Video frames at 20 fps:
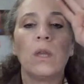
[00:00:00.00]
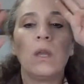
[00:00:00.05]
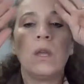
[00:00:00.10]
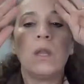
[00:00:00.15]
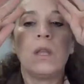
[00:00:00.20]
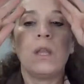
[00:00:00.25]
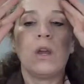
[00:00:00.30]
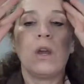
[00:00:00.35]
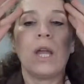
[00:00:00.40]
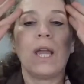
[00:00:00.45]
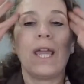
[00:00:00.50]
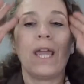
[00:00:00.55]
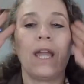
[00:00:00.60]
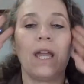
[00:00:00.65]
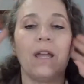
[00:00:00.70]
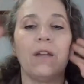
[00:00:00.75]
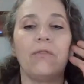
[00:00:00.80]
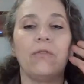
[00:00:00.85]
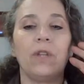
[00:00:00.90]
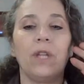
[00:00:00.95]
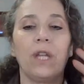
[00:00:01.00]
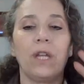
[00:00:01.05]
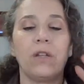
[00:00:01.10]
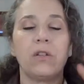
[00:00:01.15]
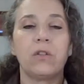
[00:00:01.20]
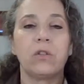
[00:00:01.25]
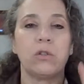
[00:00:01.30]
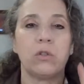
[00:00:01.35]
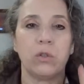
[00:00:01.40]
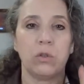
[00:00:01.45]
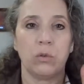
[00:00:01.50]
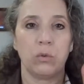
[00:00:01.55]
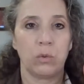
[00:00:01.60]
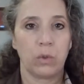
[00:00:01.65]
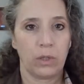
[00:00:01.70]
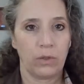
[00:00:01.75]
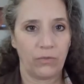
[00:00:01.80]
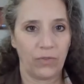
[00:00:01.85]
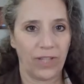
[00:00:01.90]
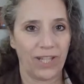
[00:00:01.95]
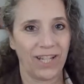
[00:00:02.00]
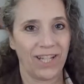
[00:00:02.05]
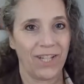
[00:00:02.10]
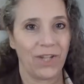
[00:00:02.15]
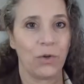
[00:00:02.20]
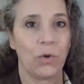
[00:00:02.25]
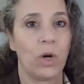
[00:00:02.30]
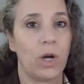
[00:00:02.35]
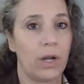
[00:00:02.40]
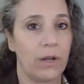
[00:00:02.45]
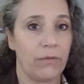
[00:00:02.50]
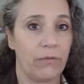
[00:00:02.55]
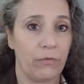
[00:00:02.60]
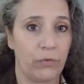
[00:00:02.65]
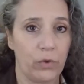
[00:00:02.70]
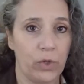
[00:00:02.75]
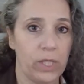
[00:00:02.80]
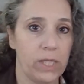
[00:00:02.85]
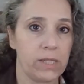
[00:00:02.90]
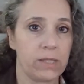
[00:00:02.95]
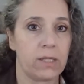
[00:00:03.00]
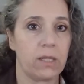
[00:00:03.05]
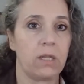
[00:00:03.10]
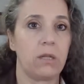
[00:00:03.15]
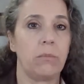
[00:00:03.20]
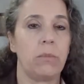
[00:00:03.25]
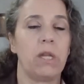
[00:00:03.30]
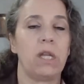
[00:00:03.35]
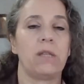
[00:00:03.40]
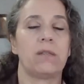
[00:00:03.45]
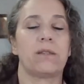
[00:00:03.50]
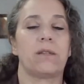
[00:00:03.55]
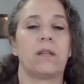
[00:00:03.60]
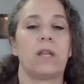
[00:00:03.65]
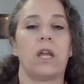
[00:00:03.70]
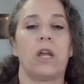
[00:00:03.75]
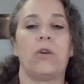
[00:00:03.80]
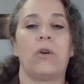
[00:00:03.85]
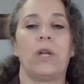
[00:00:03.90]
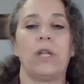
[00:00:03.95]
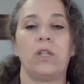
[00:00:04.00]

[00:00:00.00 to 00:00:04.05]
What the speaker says: Now, I have yet to do a video on freezing meats and how